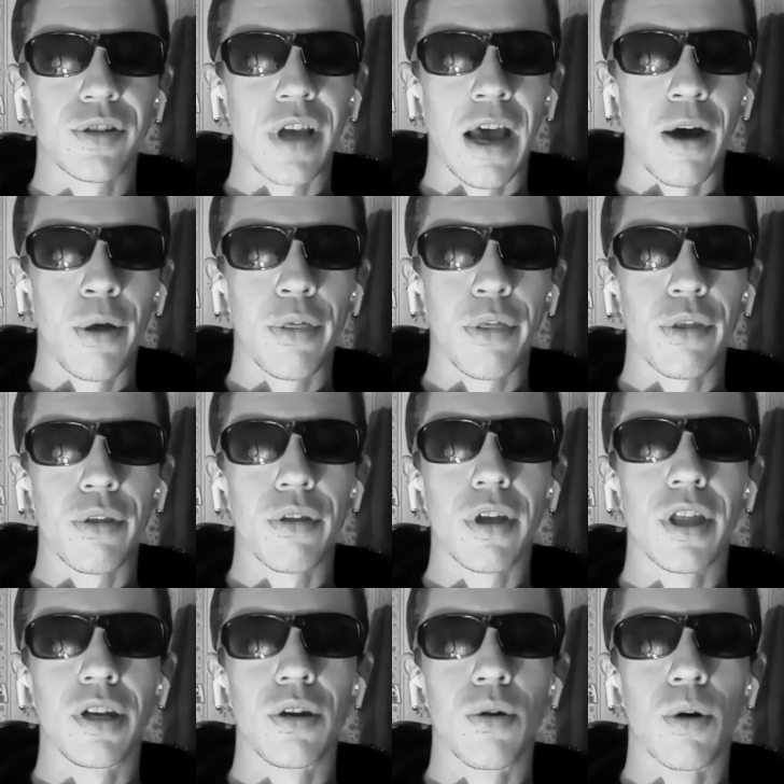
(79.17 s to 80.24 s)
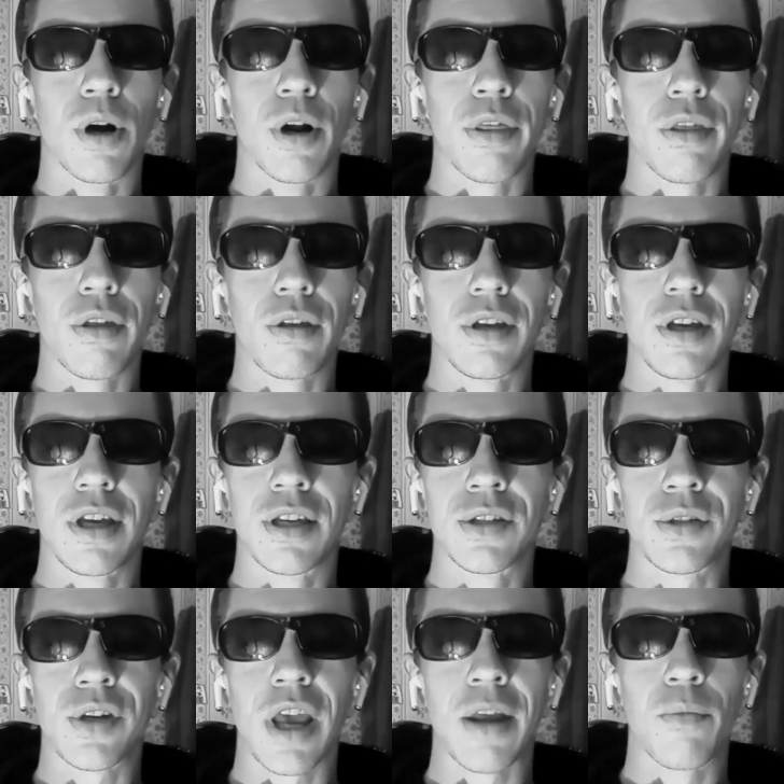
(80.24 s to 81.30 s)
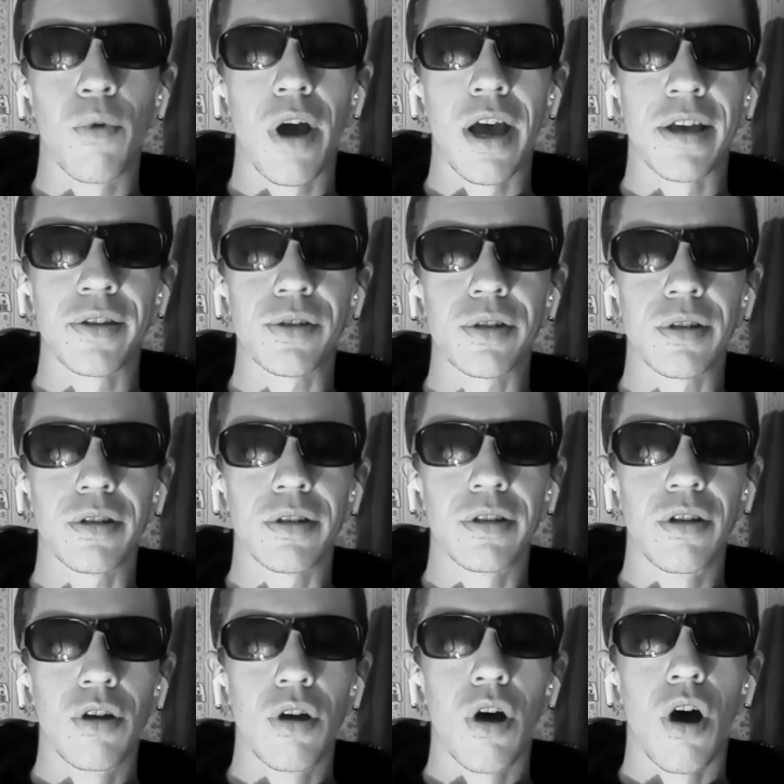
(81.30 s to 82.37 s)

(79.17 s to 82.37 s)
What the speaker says: south and north, east and west,